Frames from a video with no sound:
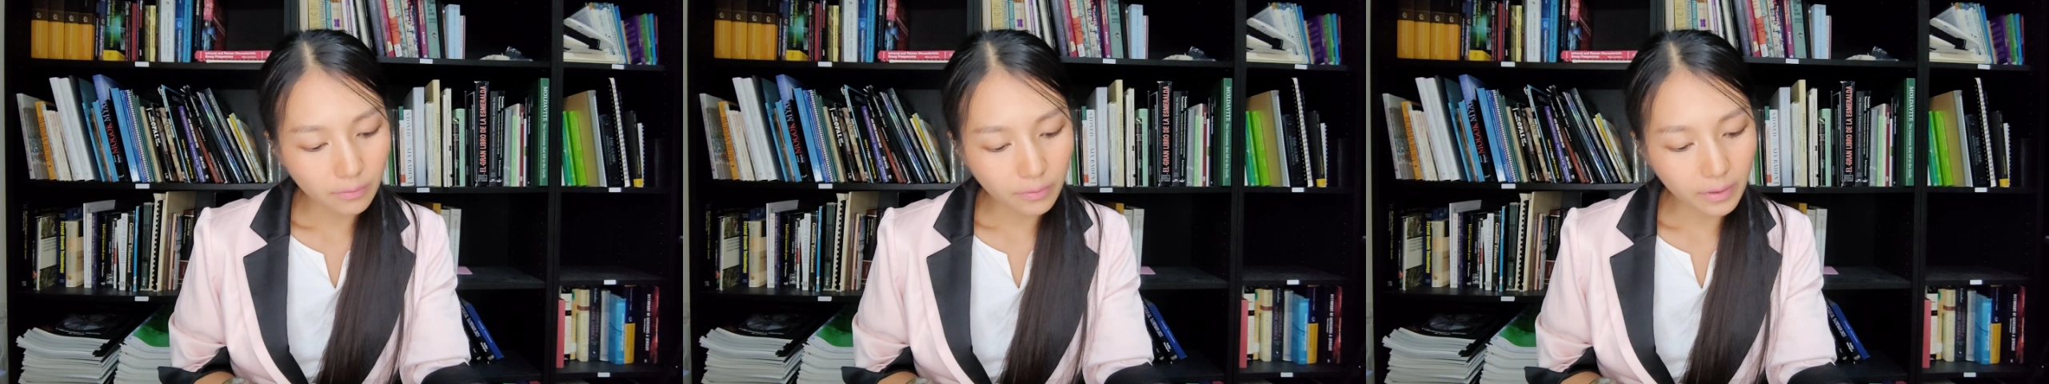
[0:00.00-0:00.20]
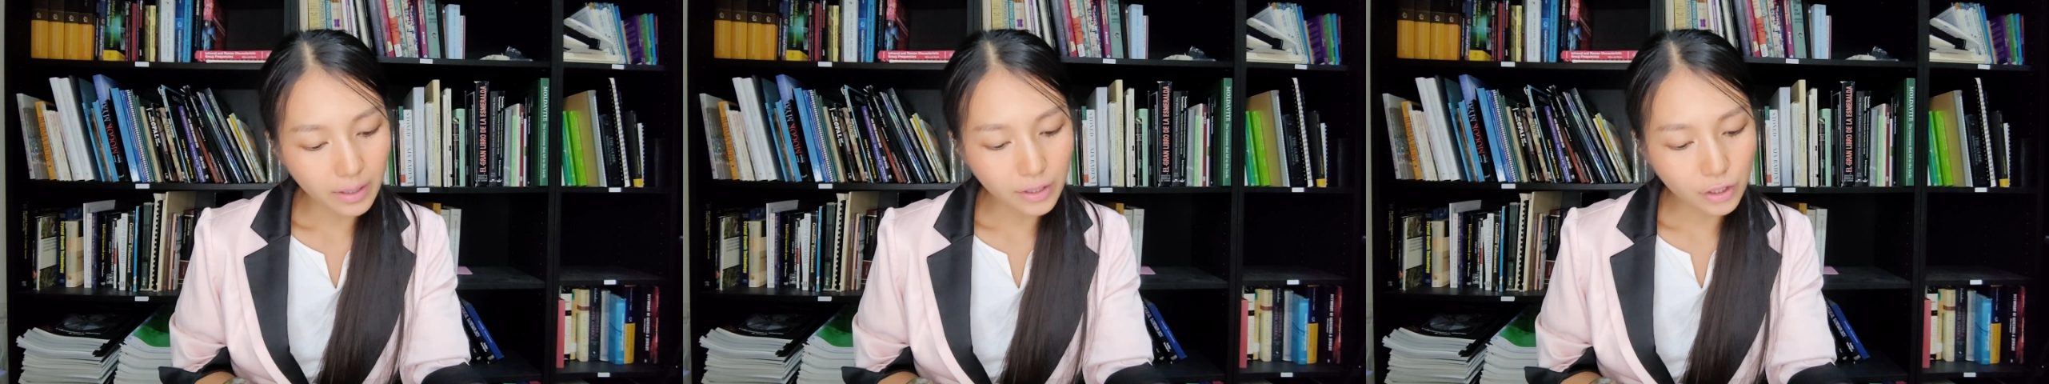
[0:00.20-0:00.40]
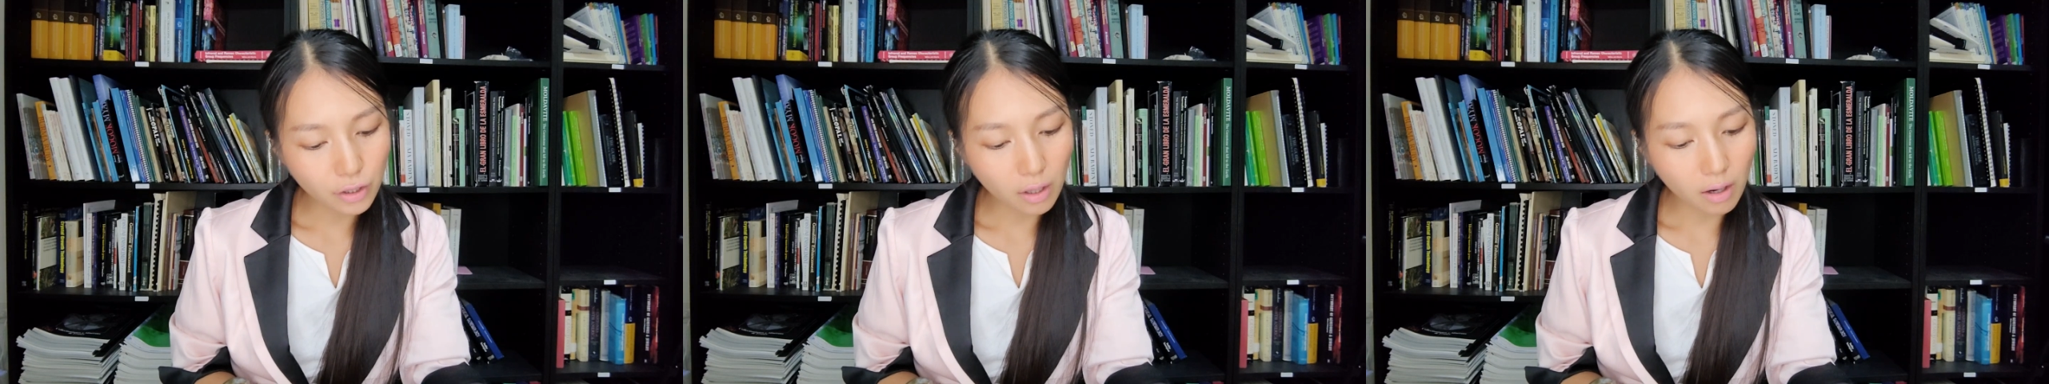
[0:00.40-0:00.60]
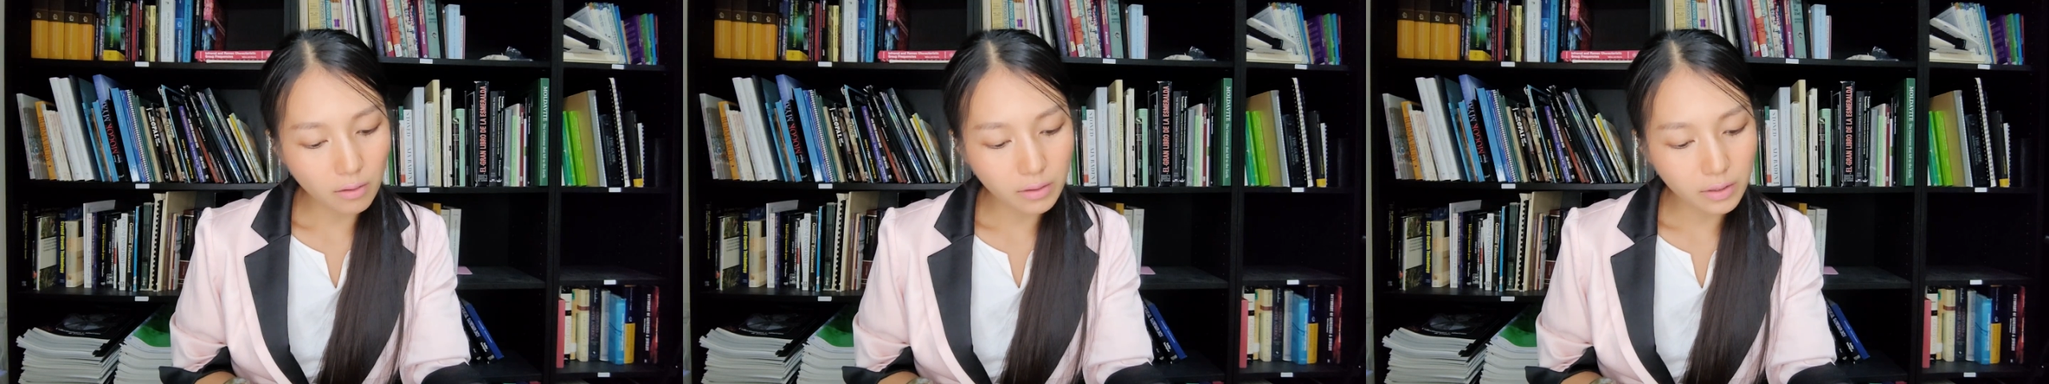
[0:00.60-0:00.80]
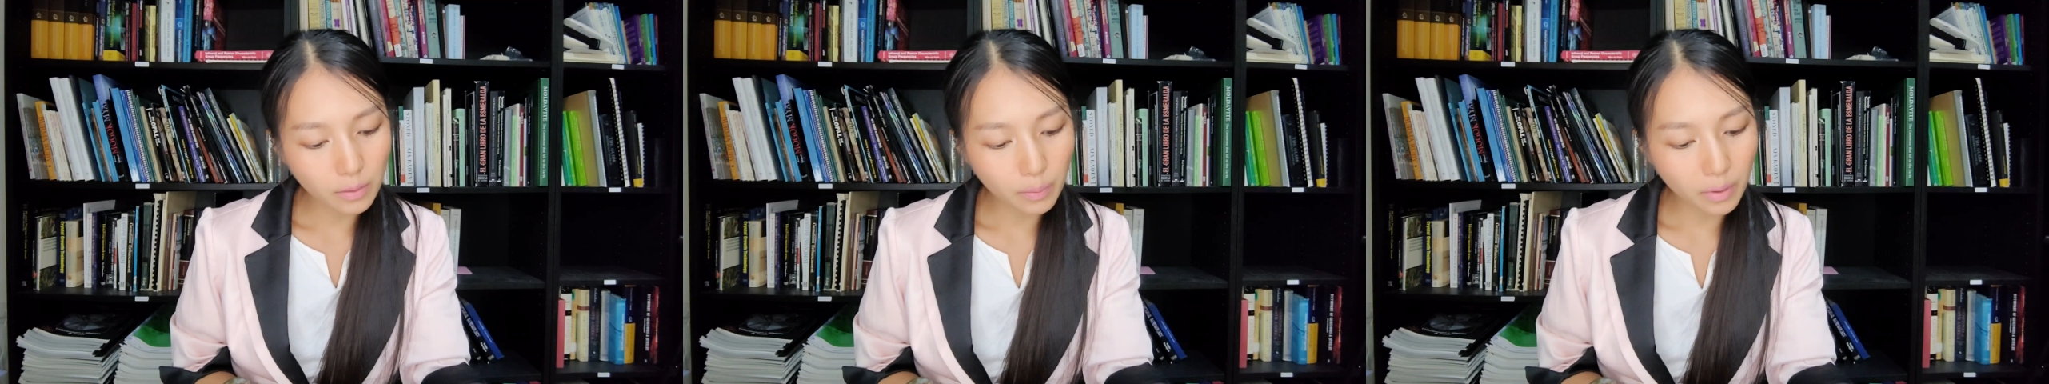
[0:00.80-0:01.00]
Fresh
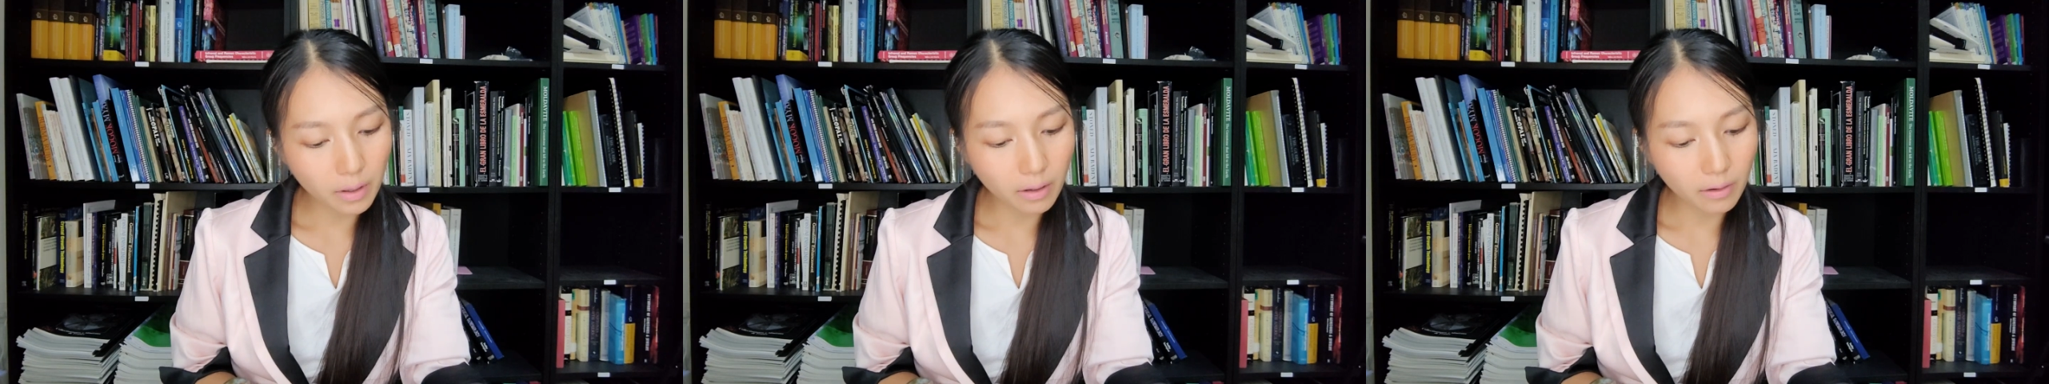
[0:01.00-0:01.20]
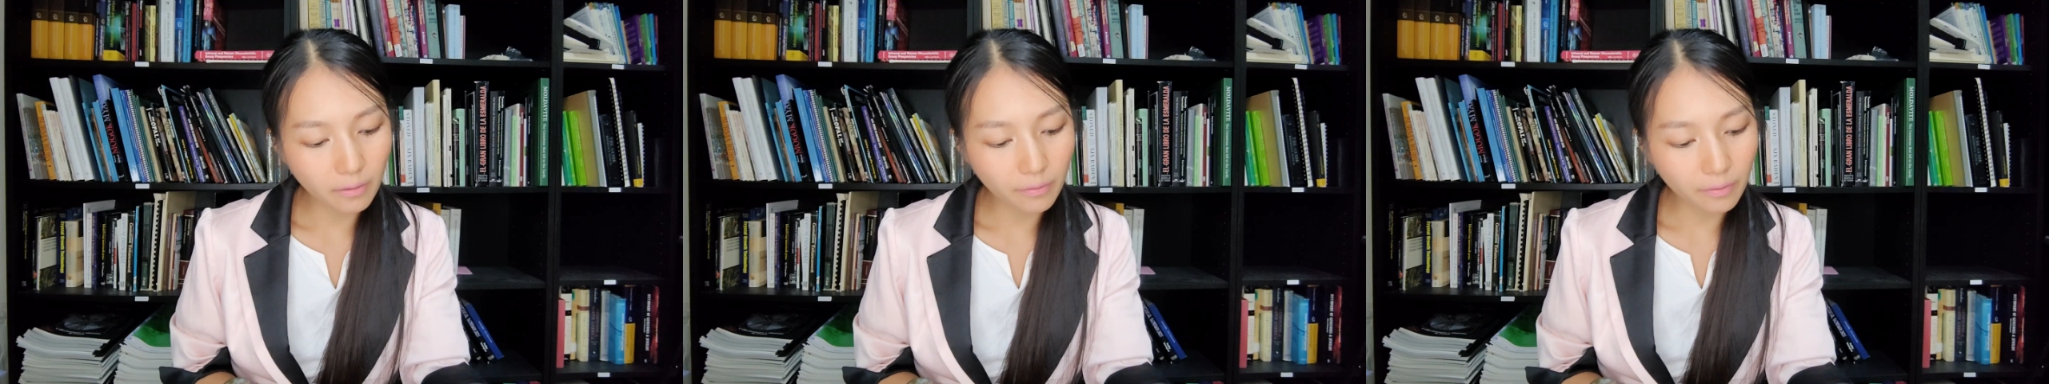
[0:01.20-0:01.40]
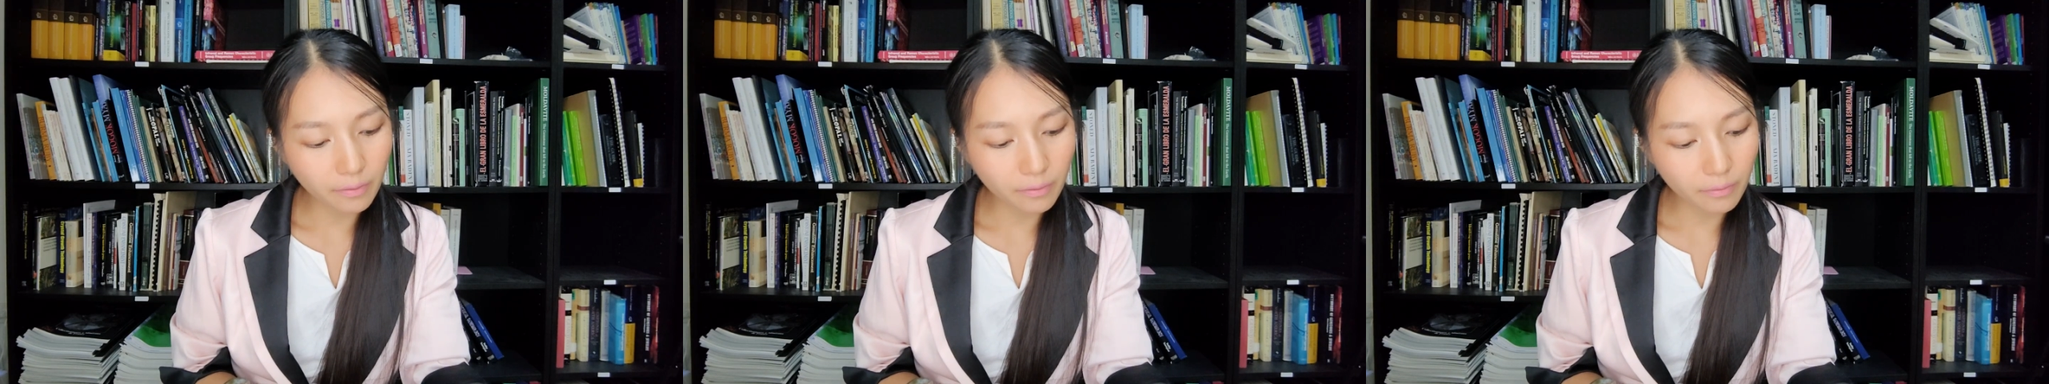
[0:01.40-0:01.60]
culture pearl